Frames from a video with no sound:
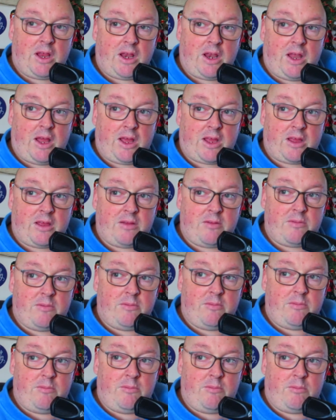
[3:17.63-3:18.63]
like
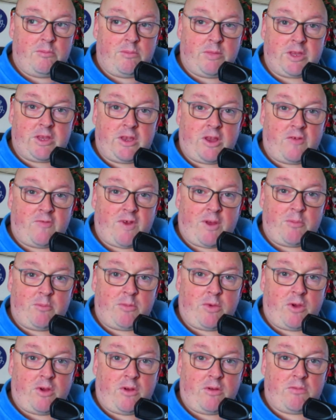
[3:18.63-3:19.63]

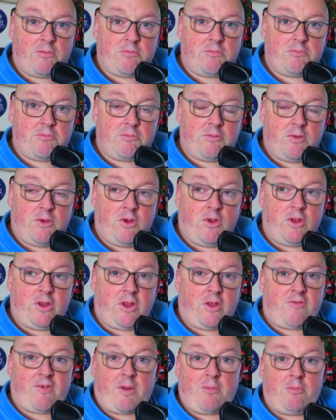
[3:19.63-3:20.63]
mid-November, early
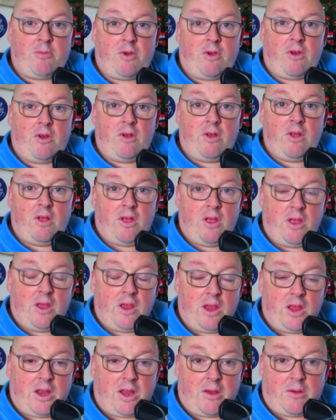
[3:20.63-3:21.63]
November,
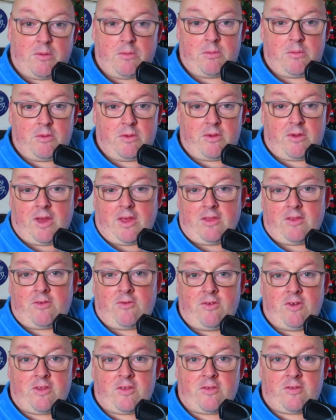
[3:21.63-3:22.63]
you know, get the